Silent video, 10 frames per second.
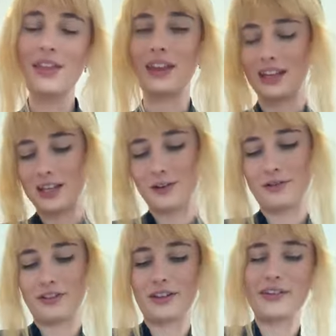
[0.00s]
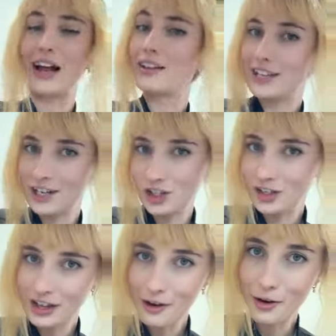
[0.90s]
Thank you for the
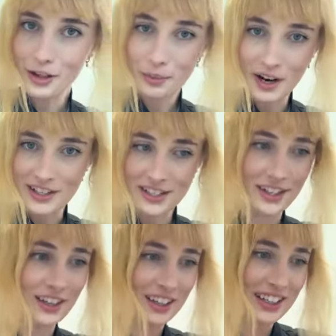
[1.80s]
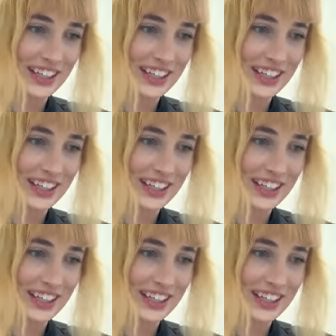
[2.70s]
validation though on the pricing.